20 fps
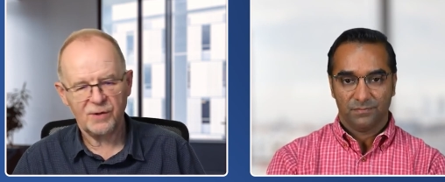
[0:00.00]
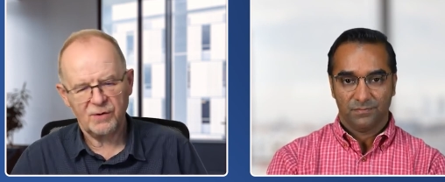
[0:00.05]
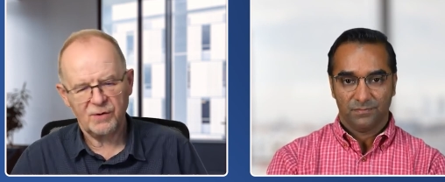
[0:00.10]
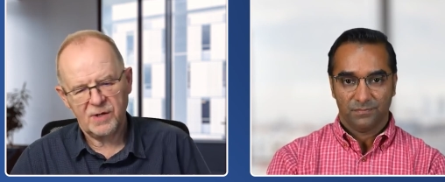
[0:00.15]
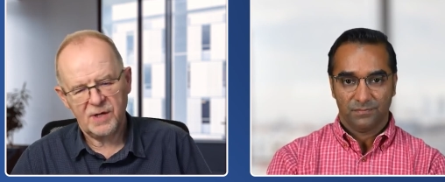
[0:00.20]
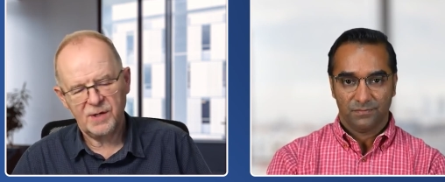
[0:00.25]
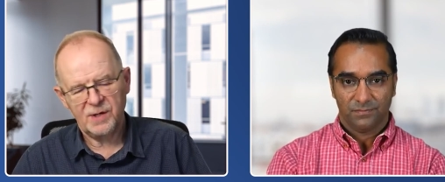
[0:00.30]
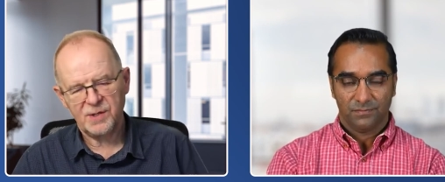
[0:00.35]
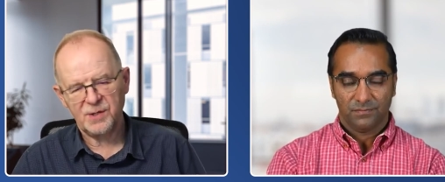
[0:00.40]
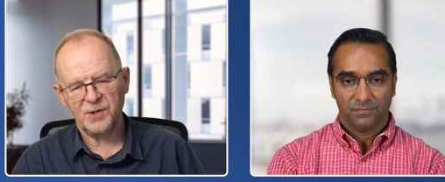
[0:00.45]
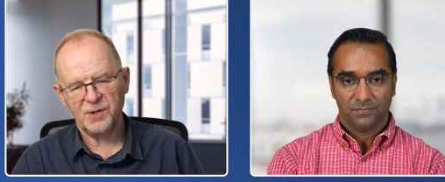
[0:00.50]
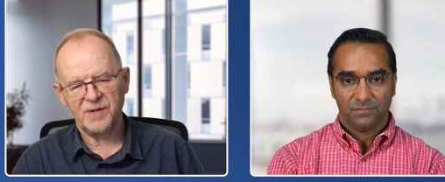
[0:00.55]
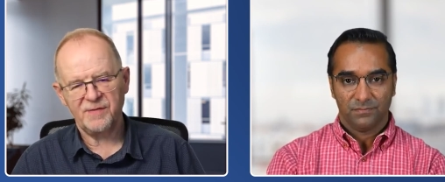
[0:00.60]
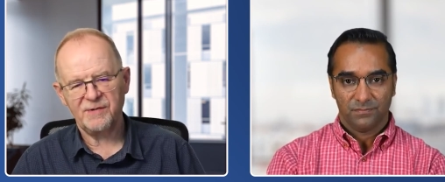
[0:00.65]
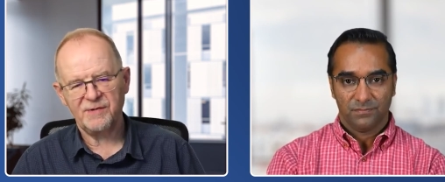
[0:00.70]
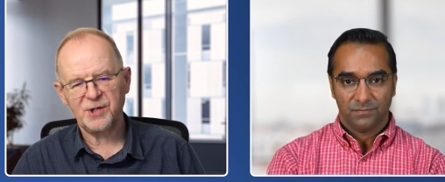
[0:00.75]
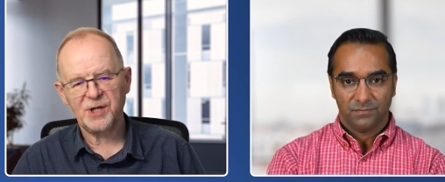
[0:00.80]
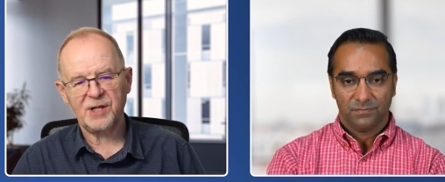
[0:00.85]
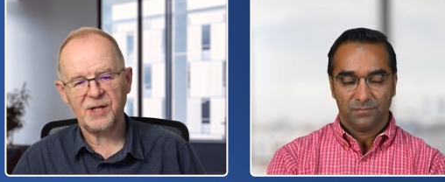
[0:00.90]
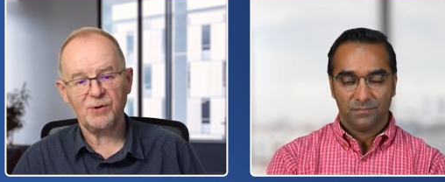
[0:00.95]
Speaker 1: Not it's not
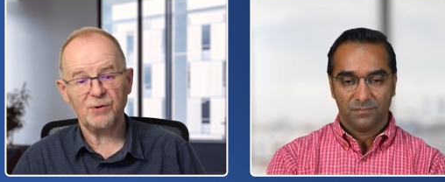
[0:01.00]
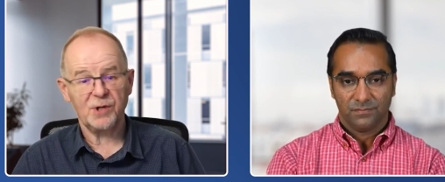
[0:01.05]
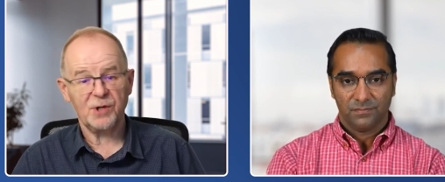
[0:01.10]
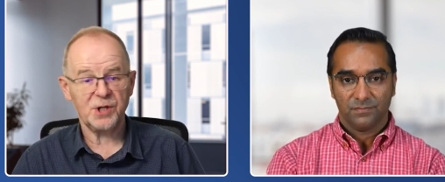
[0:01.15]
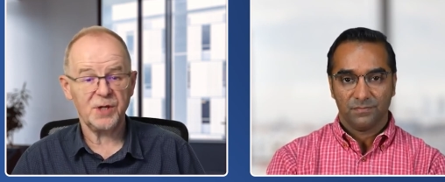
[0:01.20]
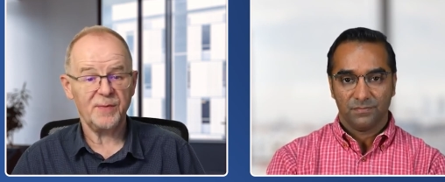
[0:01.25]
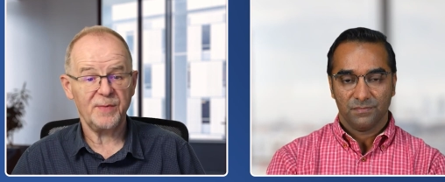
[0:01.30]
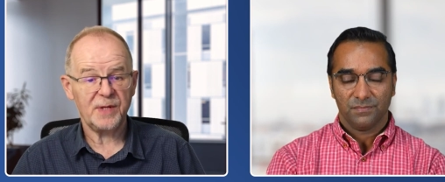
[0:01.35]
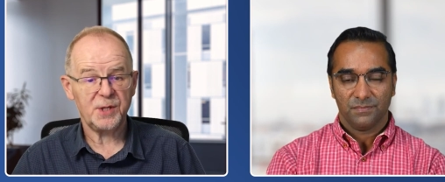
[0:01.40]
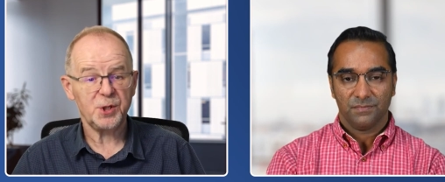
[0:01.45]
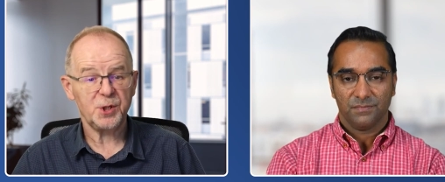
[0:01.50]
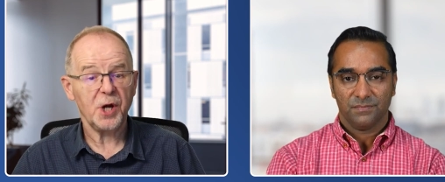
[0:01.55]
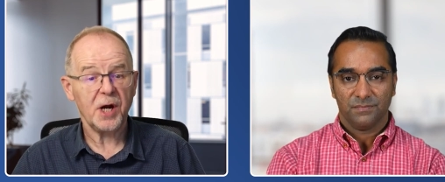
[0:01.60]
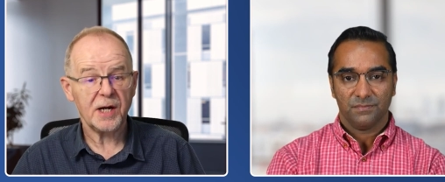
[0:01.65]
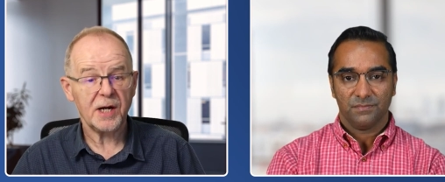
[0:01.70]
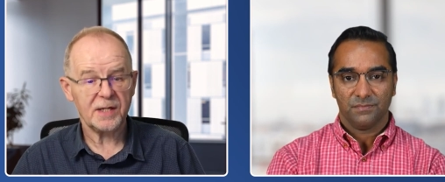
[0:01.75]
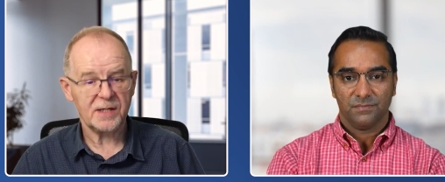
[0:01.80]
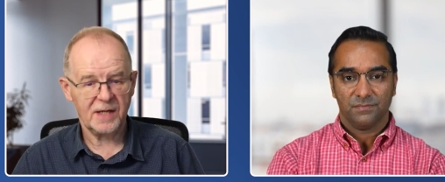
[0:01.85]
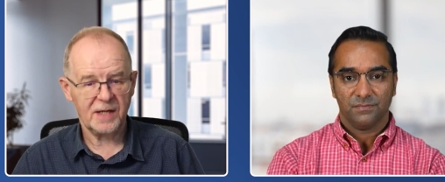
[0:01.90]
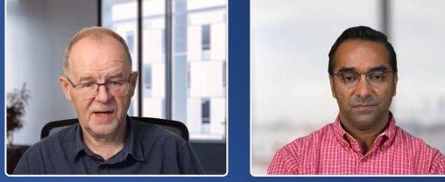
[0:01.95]
even shared ownership. It's
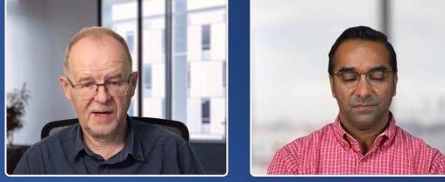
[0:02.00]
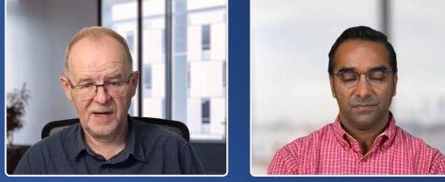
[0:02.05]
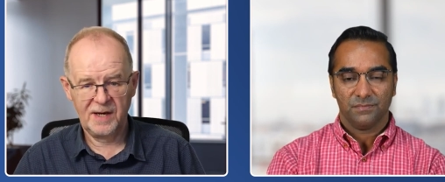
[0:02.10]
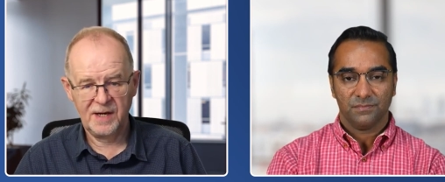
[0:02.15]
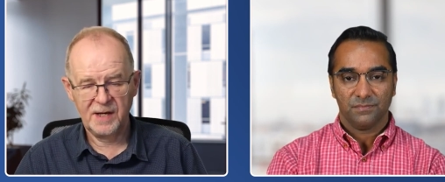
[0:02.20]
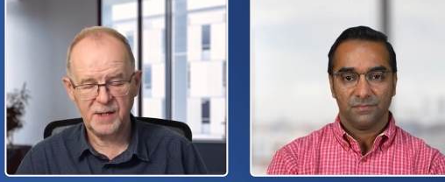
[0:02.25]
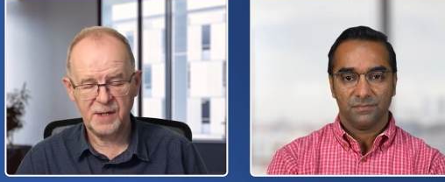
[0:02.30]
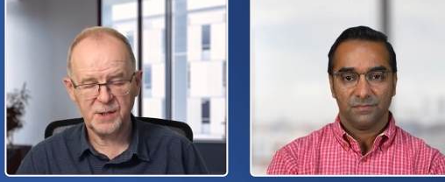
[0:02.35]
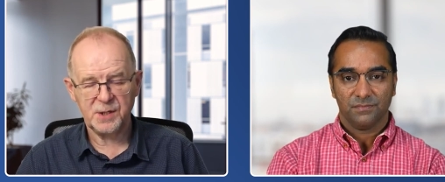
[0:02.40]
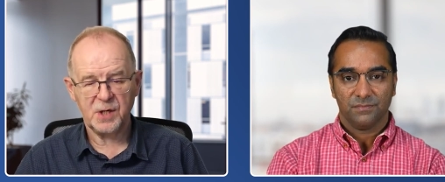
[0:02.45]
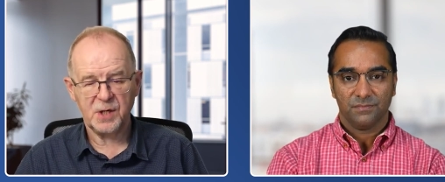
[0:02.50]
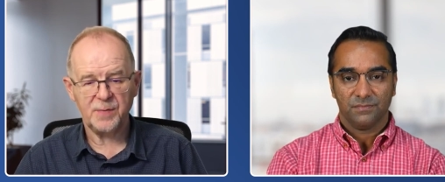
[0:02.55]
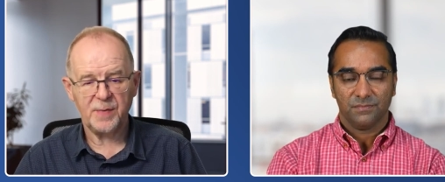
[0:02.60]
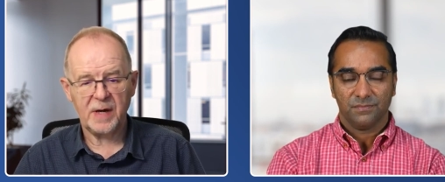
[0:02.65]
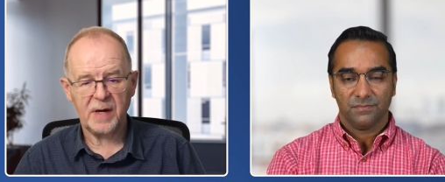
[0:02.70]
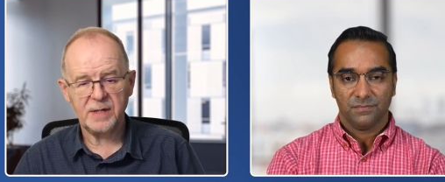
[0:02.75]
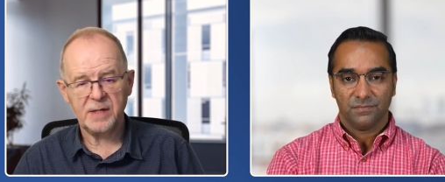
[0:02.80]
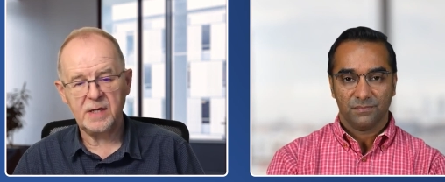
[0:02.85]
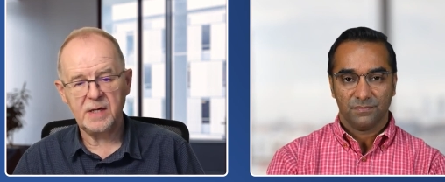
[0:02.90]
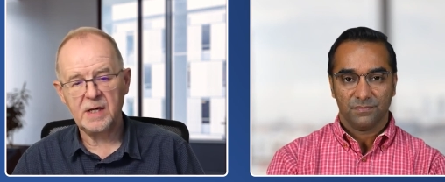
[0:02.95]
shared third
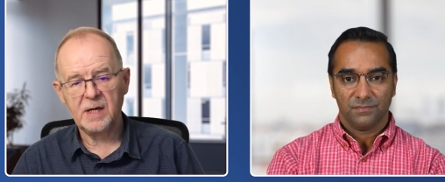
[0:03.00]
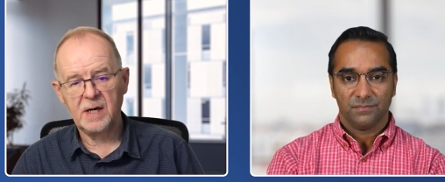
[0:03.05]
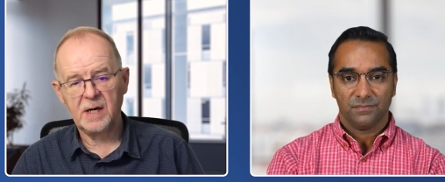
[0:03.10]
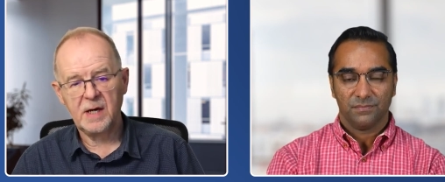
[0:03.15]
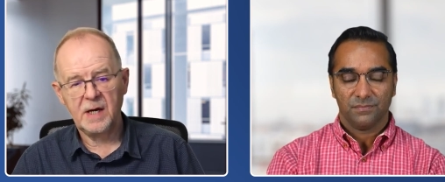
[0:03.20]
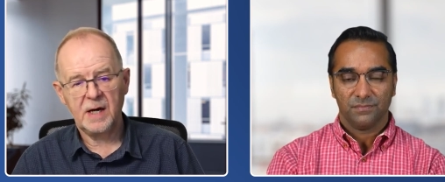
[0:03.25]
party.